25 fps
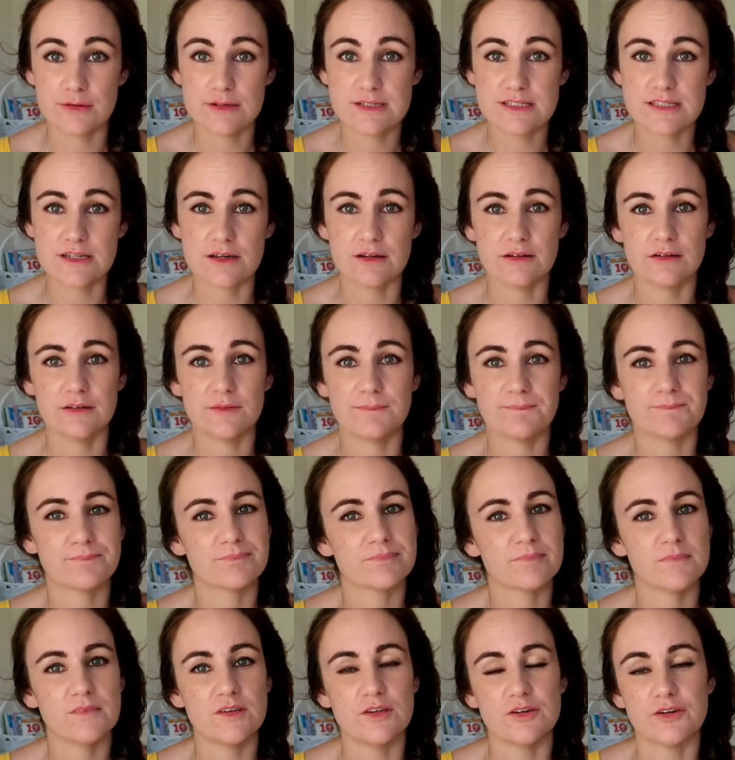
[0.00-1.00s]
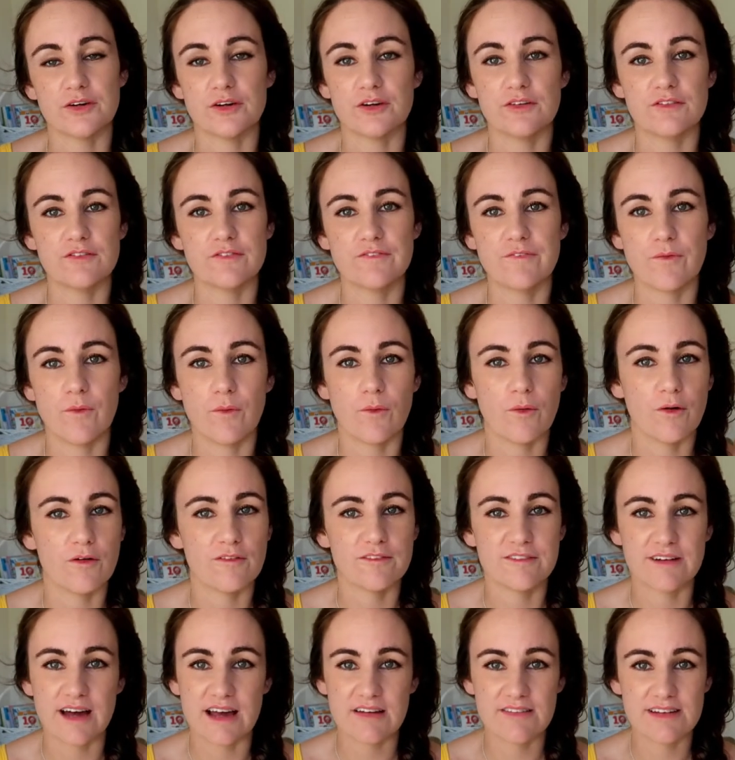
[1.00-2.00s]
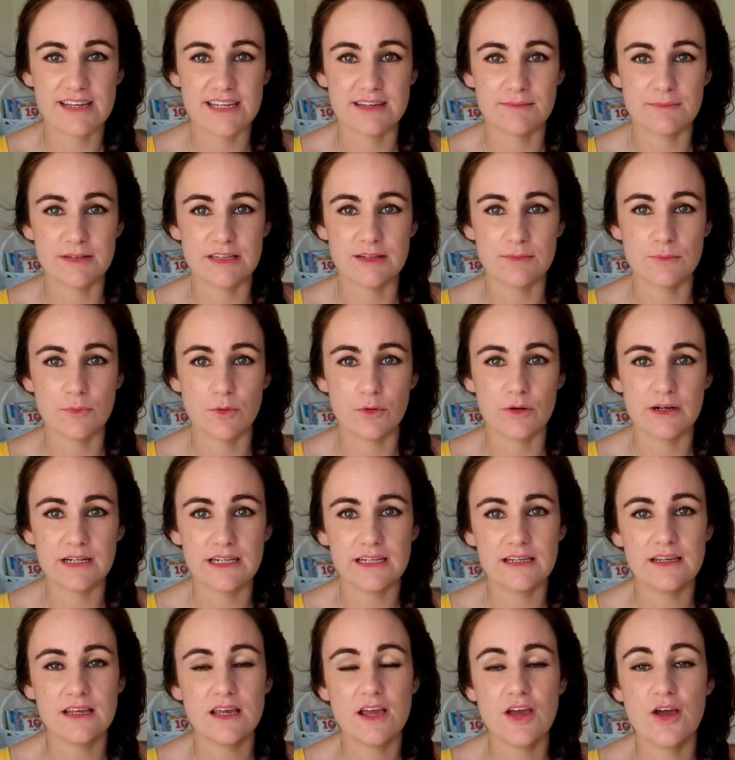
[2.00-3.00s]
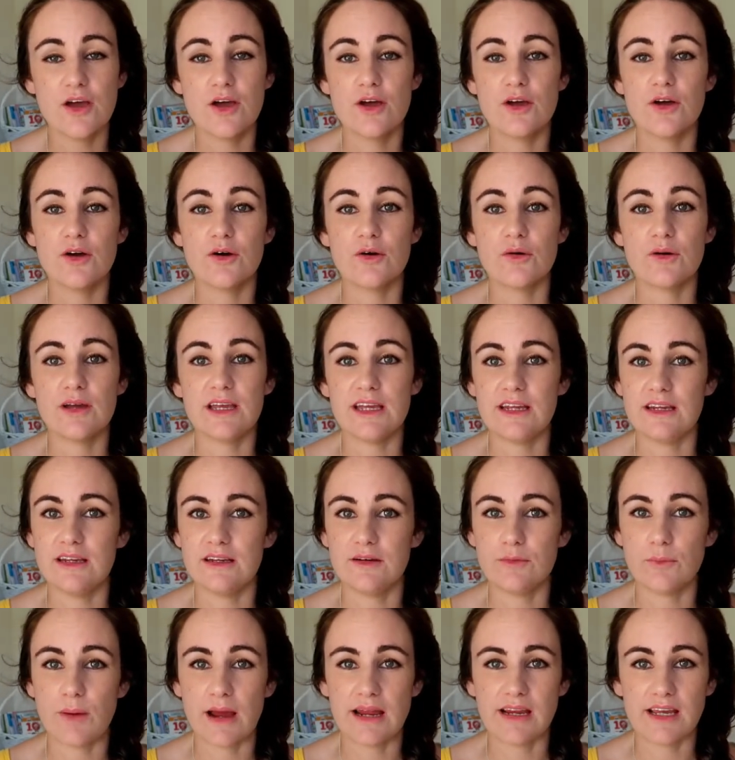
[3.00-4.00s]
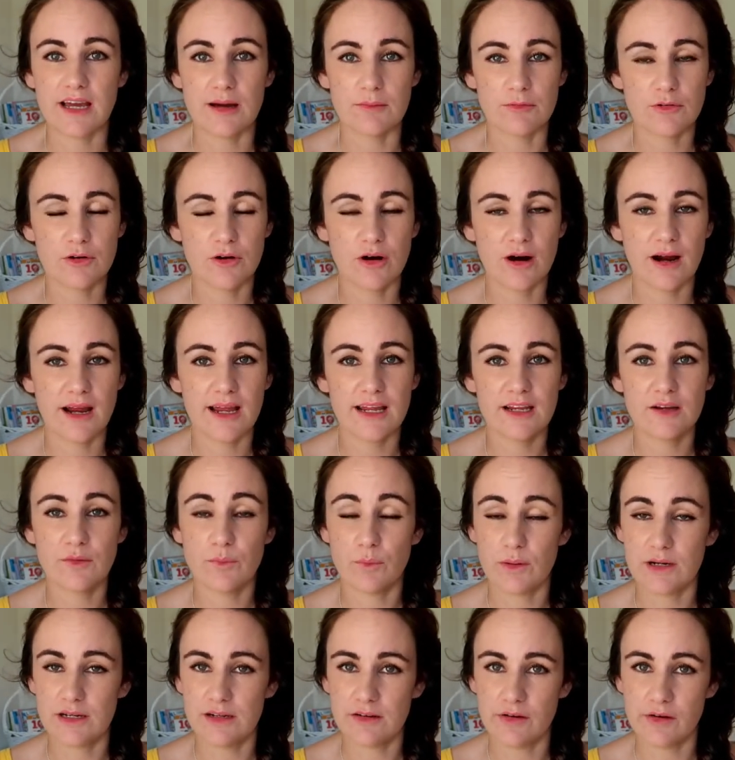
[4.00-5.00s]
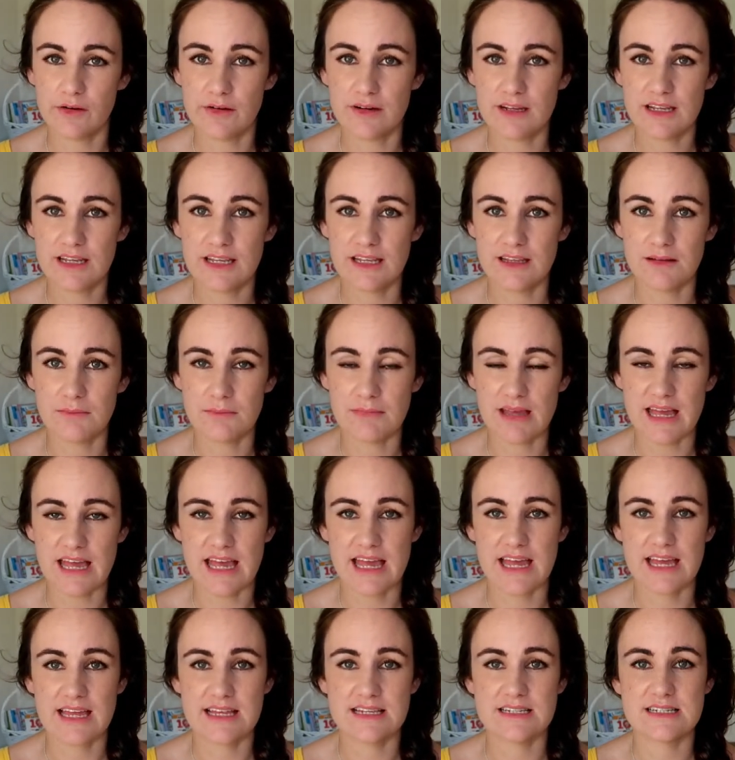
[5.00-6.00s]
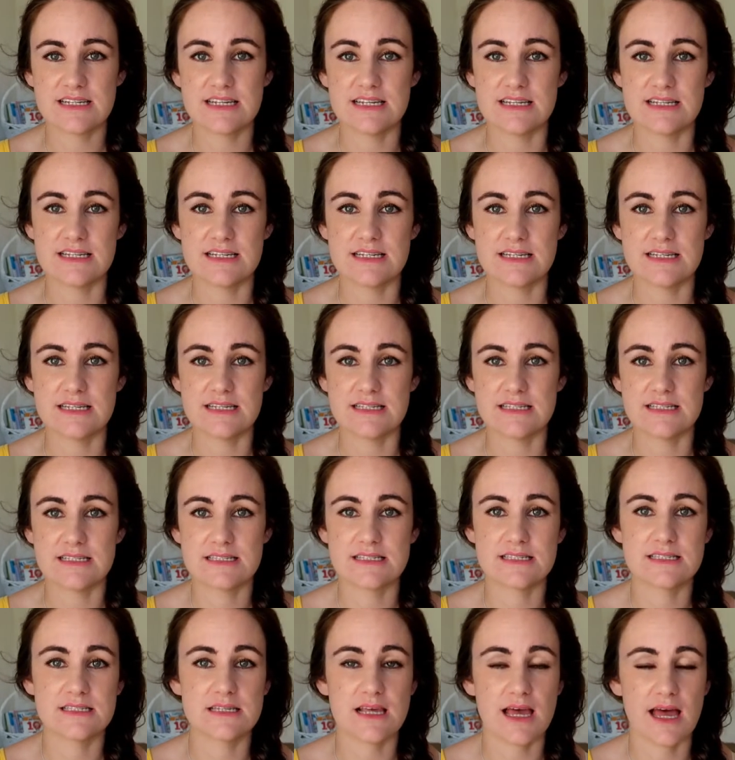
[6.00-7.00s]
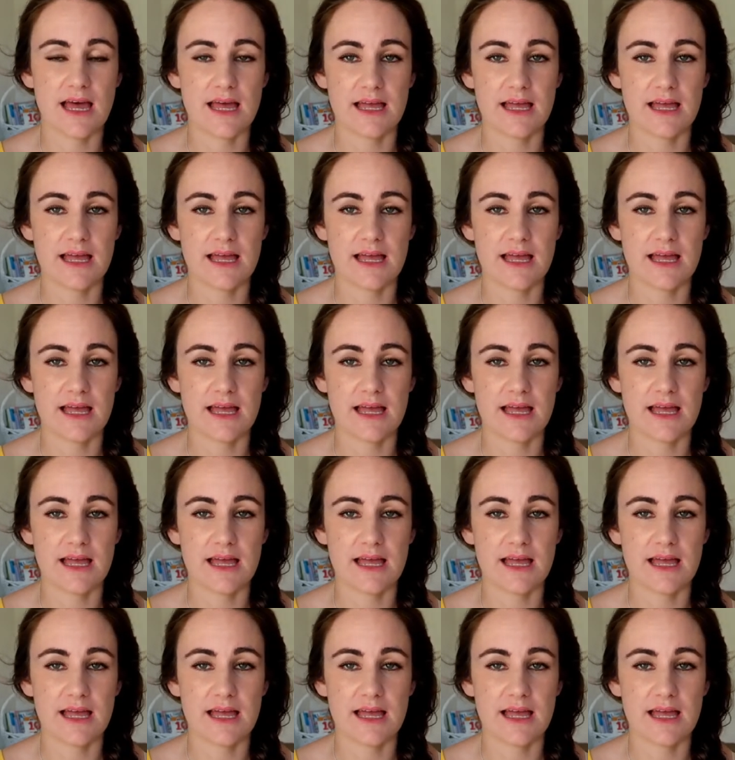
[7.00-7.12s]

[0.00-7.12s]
So, you know, 4 or 5 a.m. in the morning, he'd wake up crying, we'd go to him and his